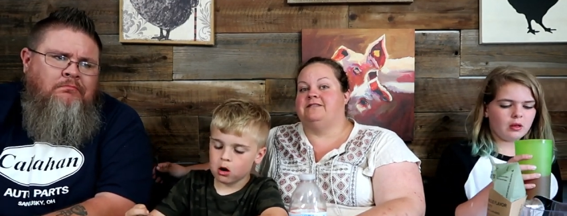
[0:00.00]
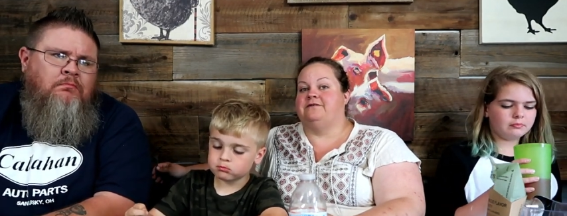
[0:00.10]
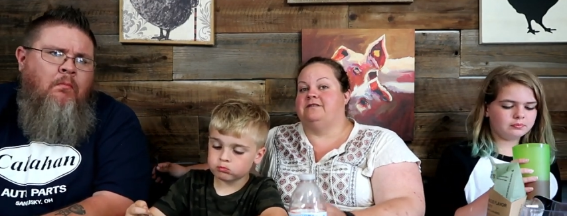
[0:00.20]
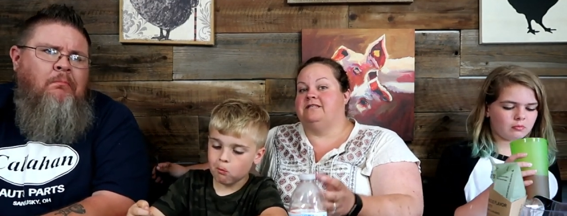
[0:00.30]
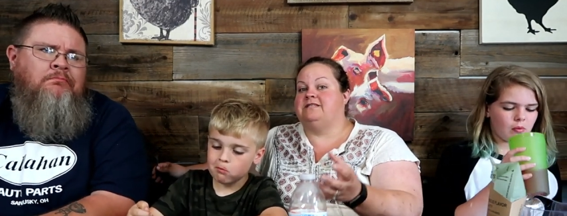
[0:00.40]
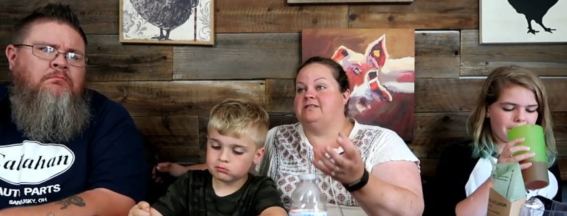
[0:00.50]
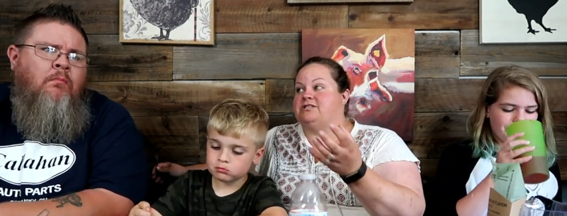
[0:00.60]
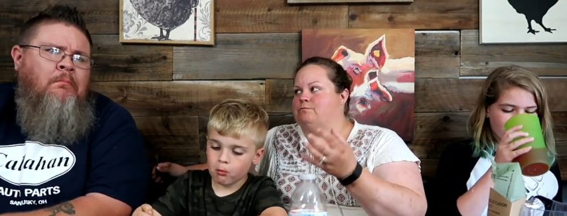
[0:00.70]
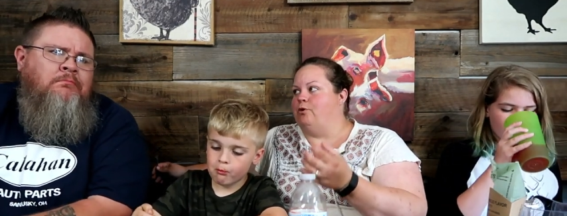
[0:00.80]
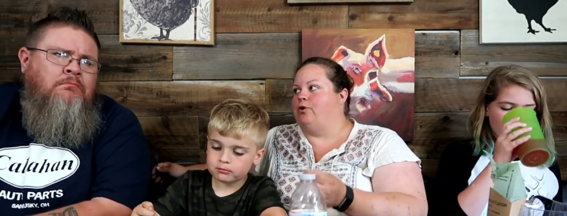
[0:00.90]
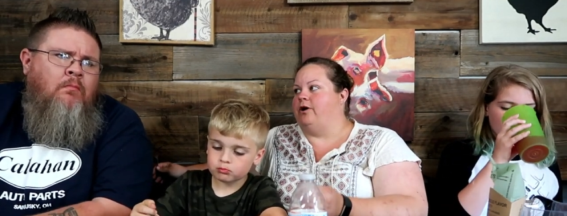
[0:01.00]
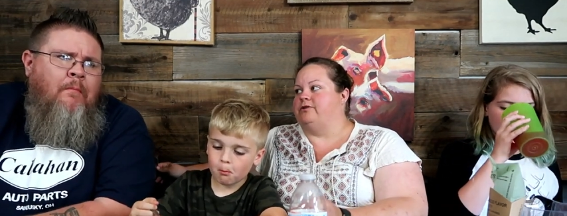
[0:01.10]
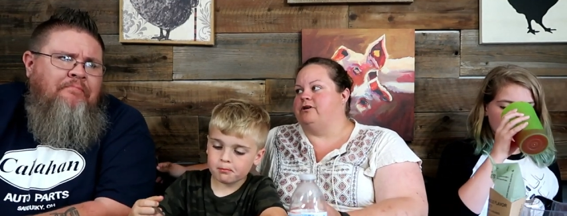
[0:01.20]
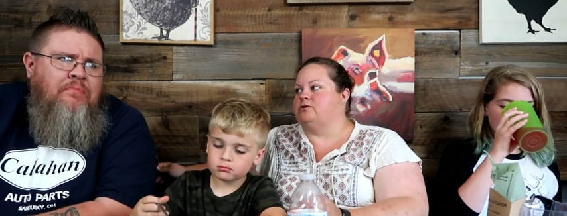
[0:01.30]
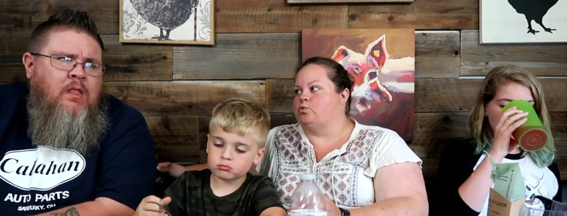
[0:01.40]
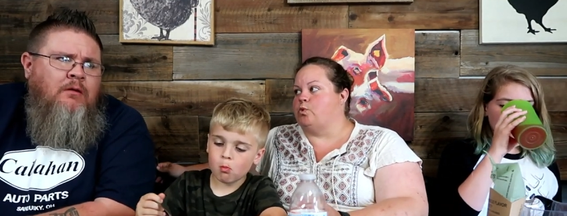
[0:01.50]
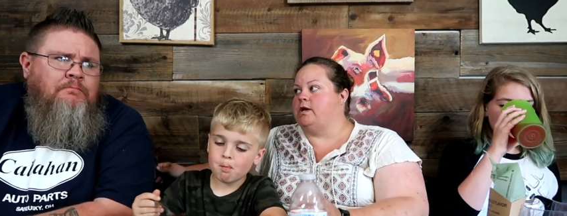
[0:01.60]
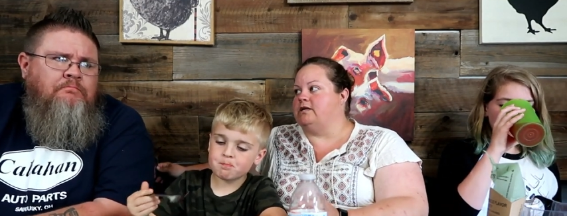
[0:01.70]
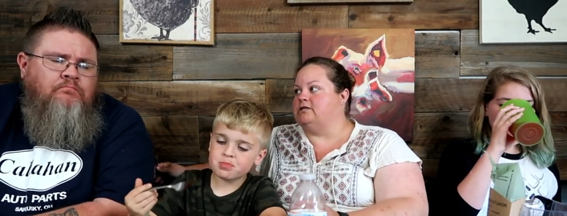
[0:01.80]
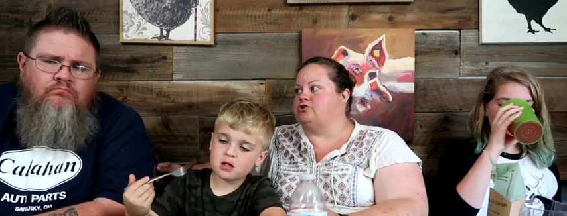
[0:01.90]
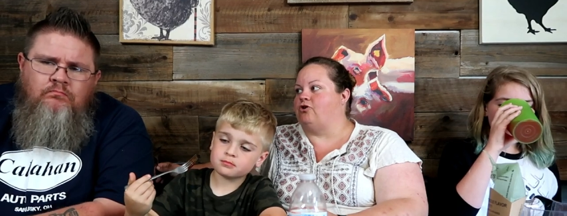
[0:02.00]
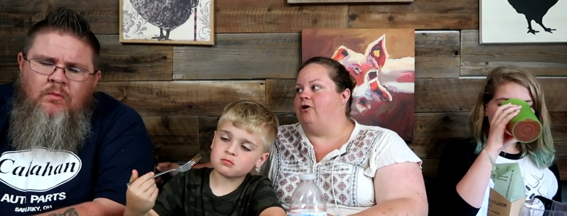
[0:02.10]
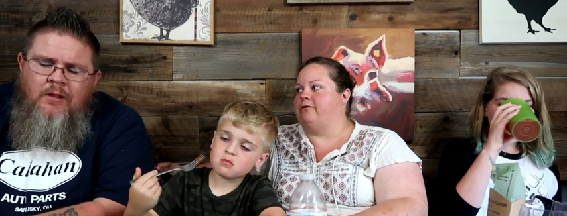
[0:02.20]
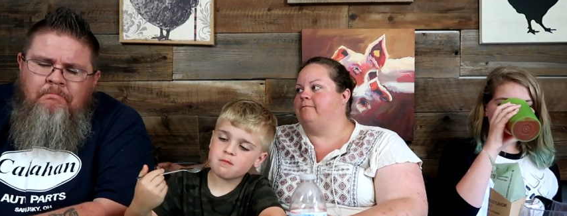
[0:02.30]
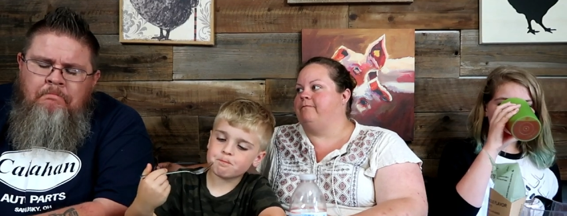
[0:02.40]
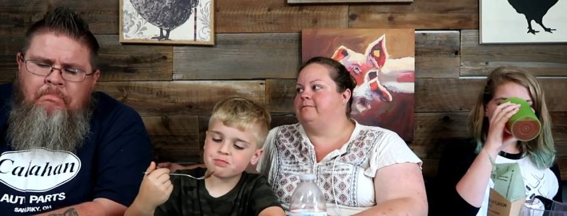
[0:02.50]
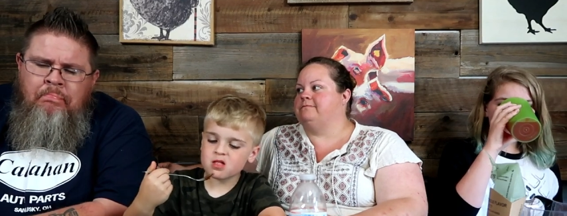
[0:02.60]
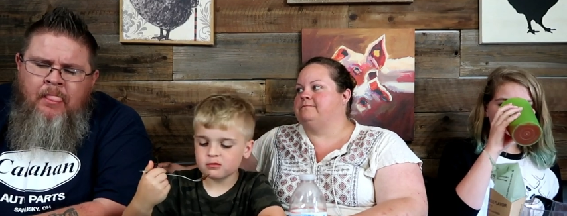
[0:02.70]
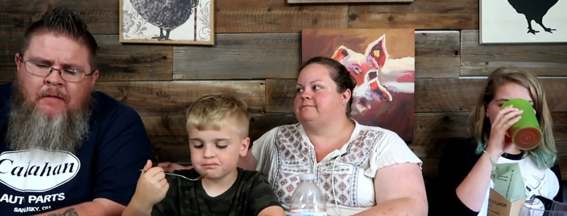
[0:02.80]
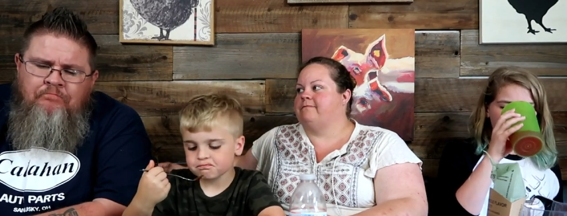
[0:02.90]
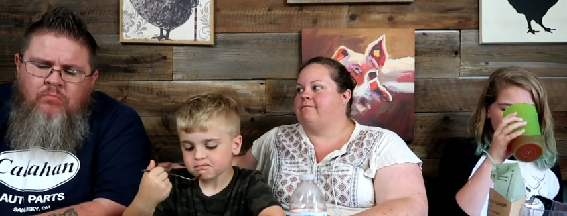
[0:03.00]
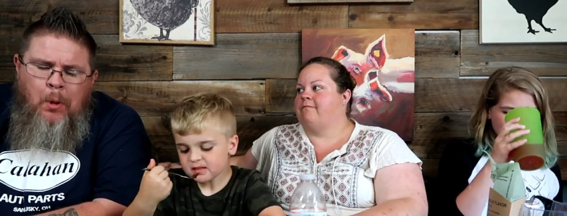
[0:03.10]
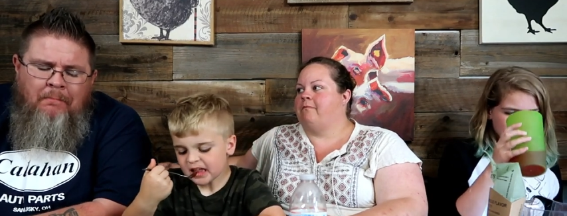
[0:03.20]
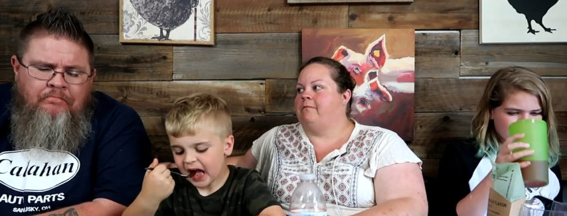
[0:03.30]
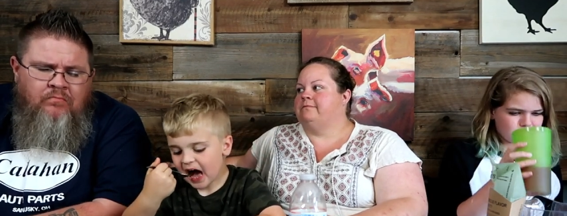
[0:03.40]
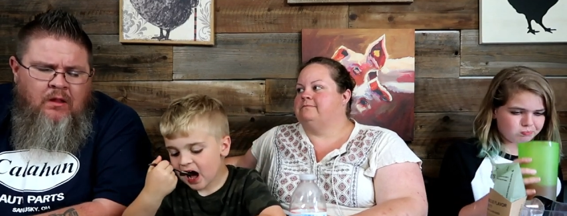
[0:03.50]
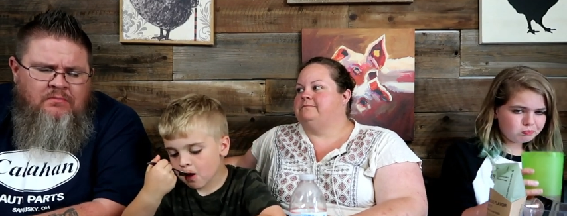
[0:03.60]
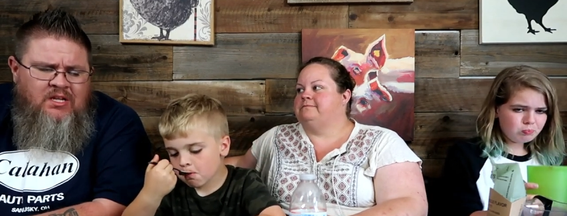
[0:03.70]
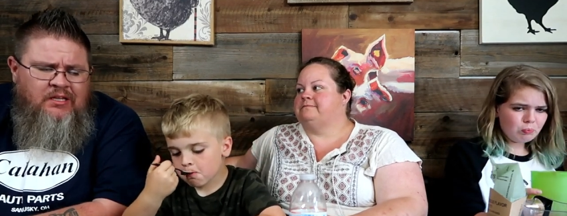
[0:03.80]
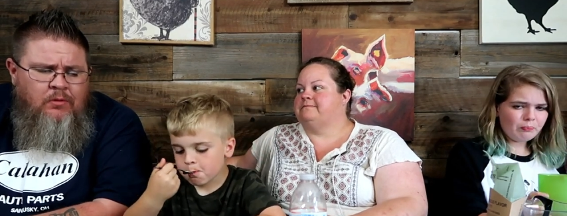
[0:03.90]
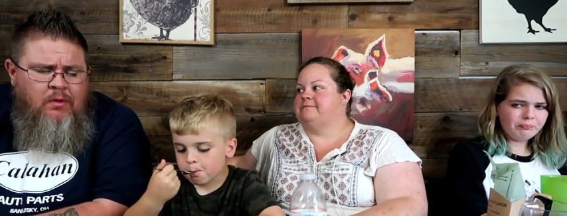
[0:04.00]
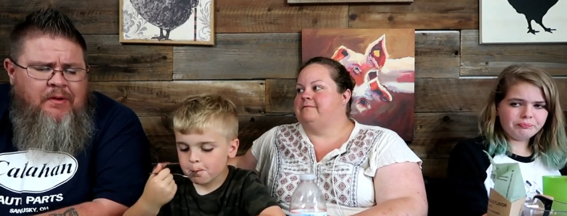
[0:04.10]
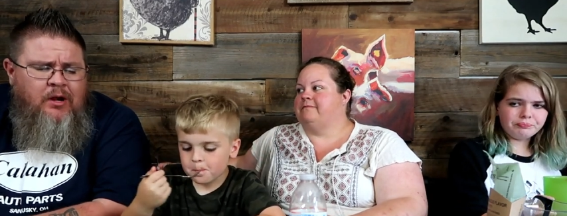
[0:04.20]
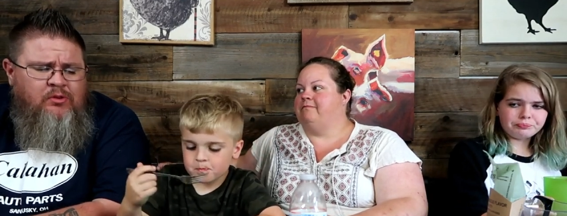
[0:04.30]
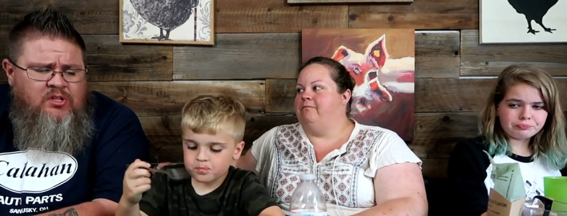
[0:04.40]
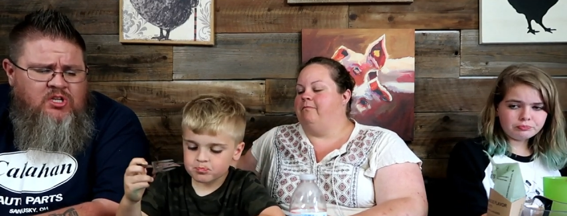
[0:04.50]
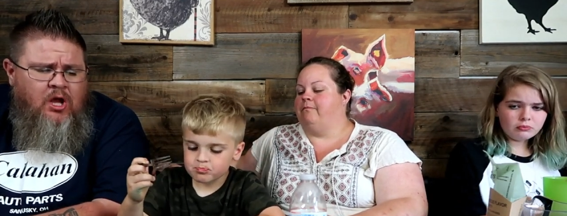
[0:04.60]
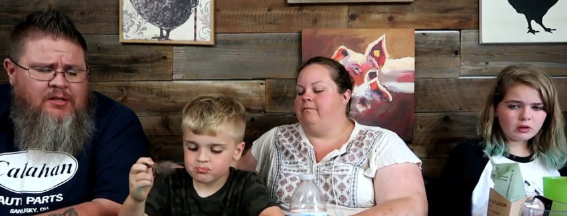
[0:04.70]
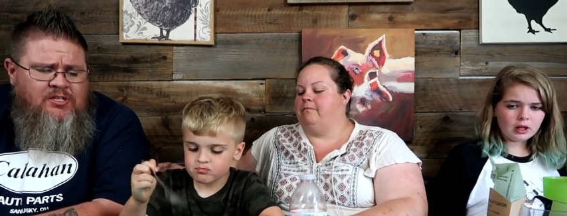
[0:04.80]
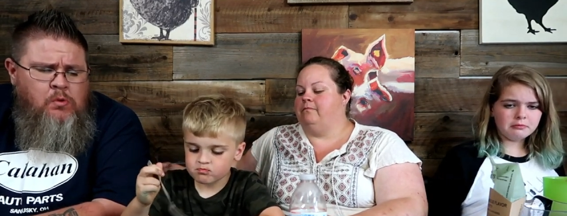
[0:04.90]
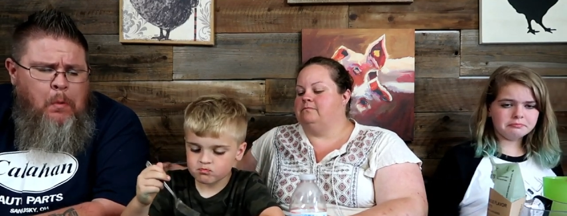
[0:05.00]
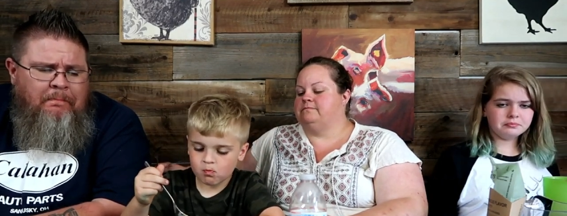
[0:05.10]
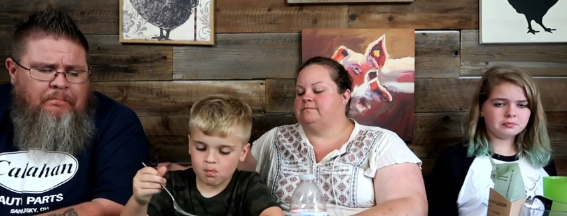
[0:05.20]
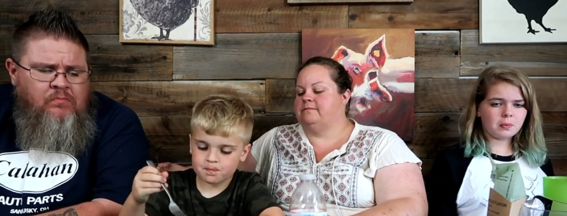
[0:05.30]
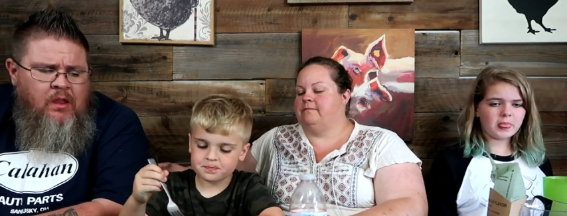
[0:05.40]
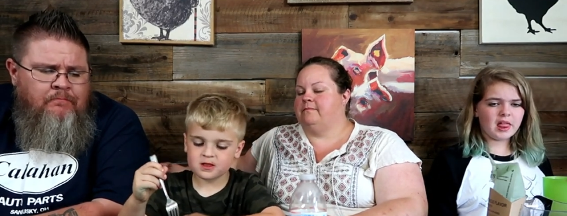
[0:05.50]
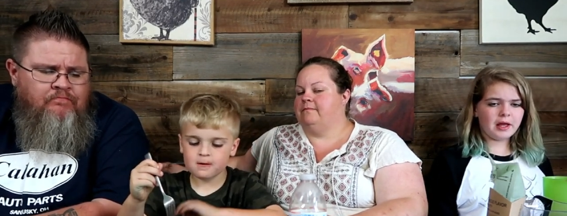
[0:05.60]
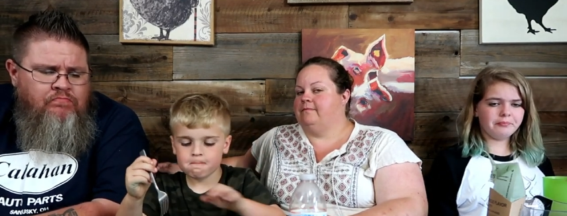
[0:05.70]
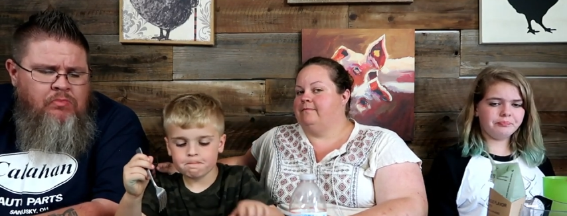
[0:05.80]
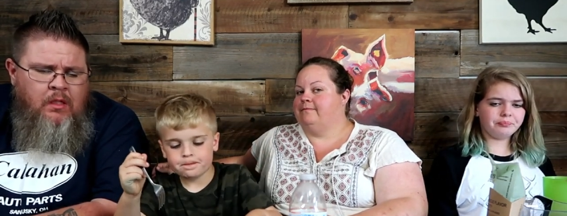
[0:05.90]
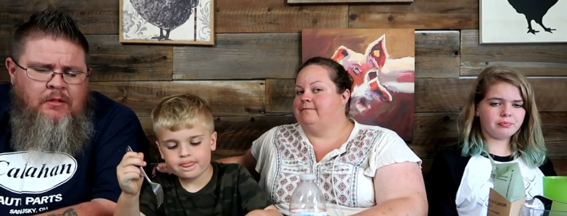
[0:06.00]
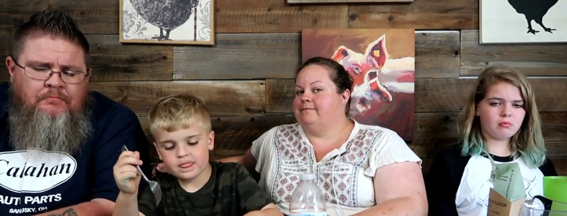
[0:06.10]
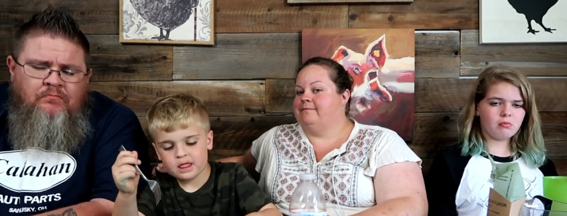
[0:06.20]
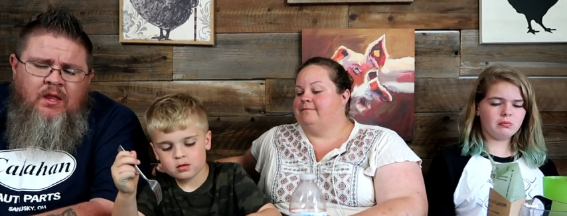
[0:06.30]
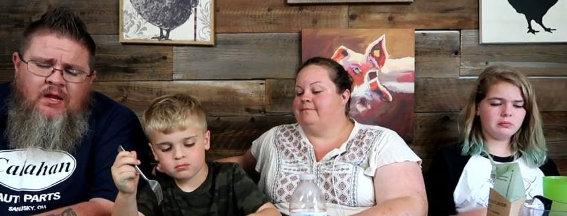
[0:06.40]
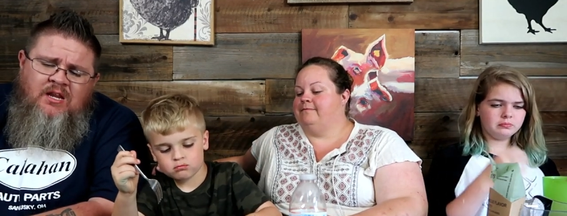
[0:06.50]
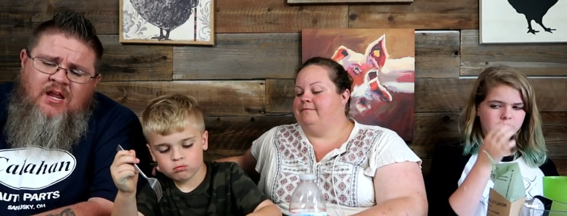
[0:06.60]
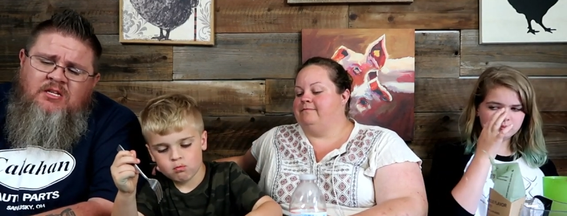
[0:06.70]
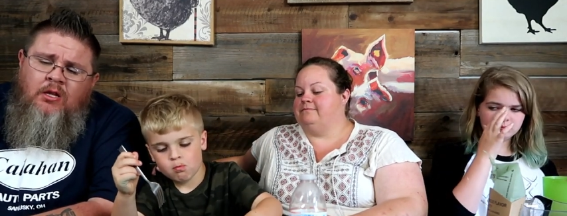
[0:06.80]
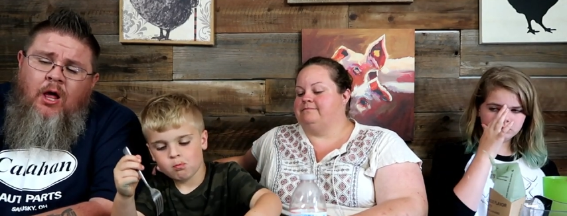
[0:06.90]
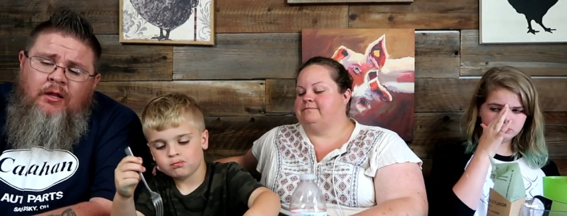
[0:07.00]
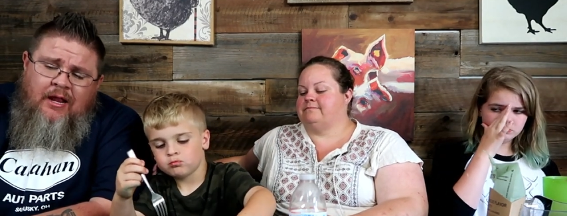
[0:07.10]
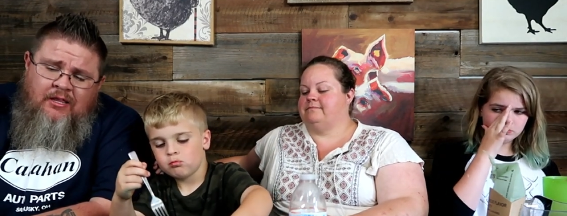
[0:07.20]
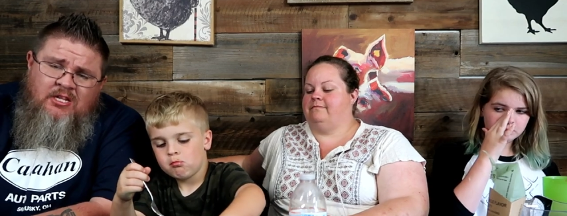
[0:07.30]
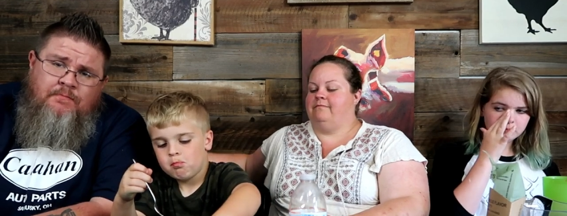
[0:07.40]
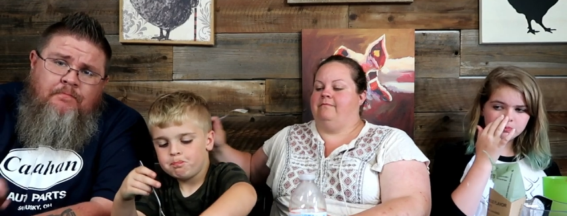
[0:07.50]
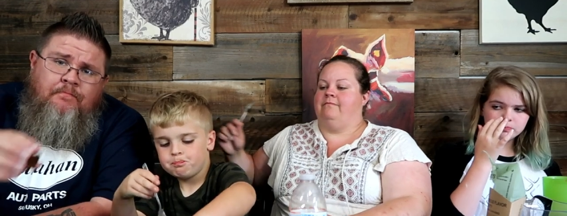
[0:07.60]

Speaker 1: the it's the smoke on there is really strong.
Speaker 2: It's a little bit better with the sauce. It tastes a lot like this